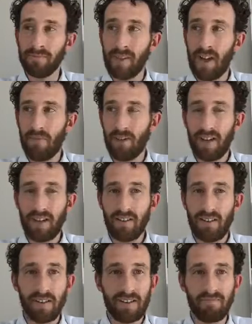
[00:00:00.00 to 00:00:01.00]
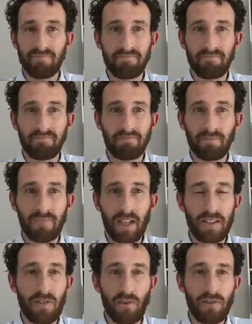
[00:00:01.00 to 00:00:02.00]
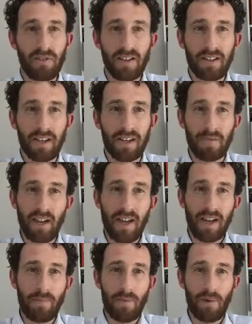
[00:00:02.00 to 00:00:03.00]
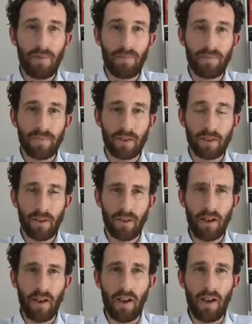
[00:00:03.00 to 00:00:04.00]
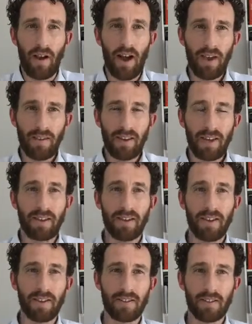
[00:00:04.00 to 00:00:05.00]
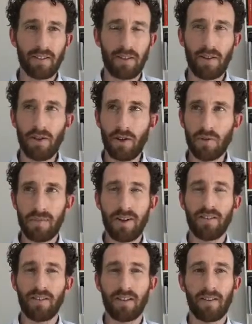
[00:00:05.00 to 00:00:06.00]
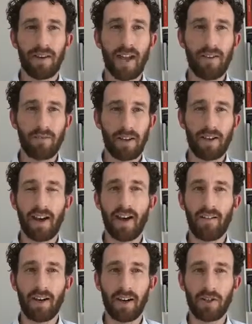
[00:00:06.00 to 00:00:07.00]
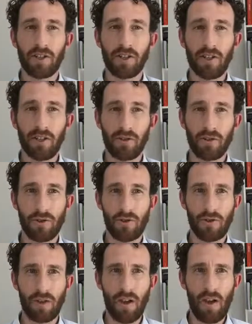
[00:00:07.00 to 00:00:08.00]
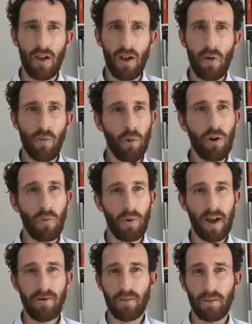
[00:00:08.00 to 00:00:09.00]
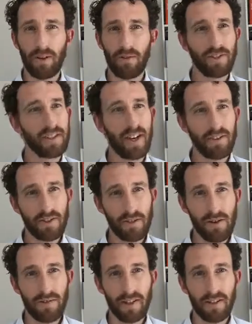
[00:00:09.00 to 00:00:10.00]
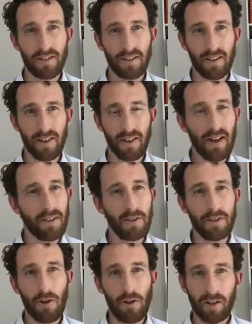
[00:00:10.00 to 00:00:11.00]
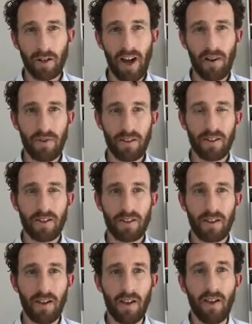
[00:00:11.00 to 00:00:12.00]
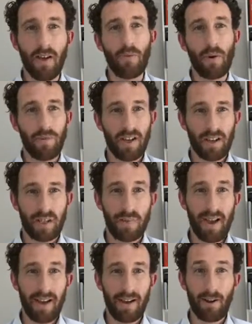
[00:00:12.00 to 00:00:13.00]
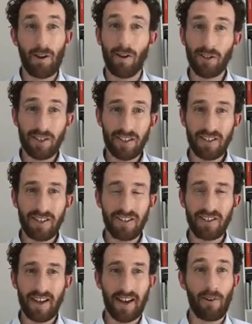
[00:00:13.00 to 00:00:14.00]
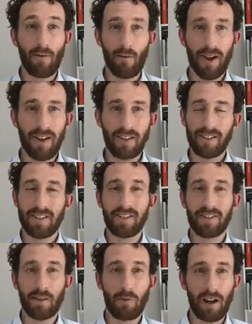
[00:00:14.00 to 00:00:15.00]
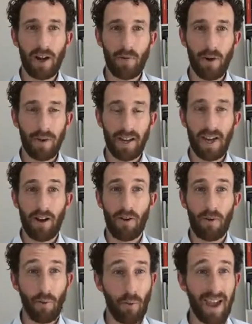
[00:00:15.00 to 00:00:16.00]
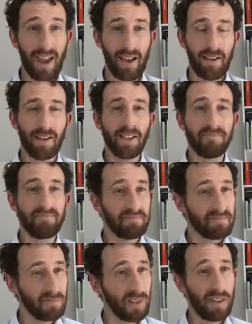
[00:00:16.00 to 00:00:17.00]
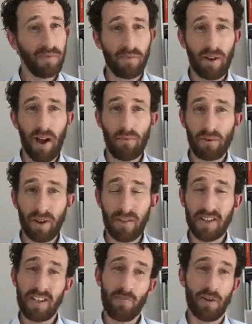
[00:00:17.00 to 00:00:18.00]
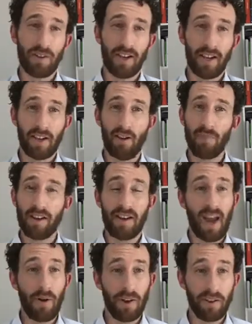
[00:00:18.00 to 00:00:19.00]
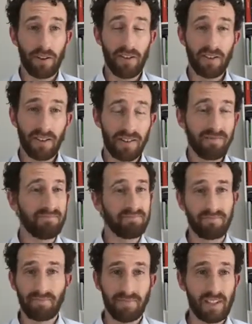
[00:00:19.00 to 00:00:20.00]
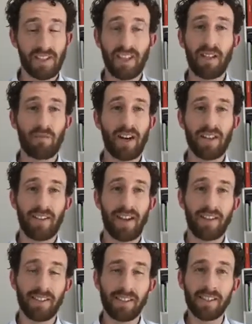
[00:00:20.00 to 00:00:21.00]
and I recognize it's not authentically me anymore. So I think there's huge merit there in having courage to walk away from goals that aren't serving us, that don't align with us. When we expand our consciousness and our awareness to the degree where we now are aware, well, I previously wanted that goal, but now I don't. Celebrate that.